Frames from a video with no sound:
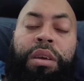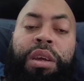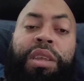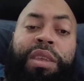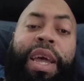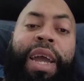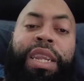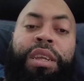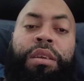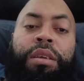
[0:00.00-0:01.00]
Good
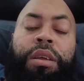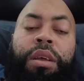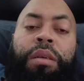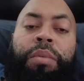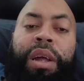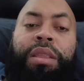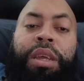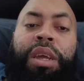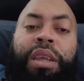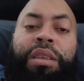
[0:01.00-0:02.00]
signing, but I
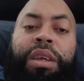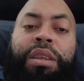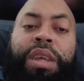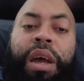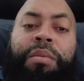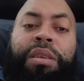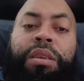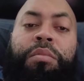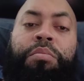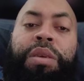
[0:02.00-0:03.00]
think Isaiah Thomas
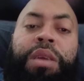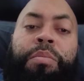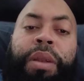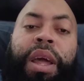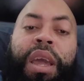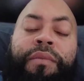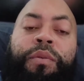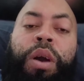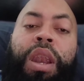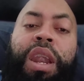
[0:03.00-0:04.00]
can be playing
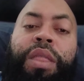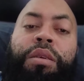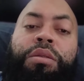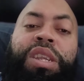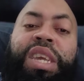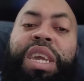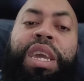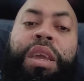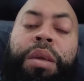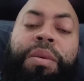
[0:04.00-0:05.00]
for another
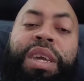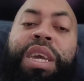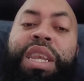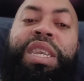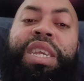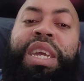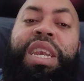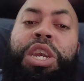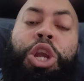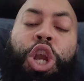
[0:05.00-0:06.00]
team, a
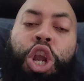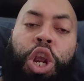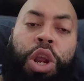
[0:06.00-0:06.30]
contender.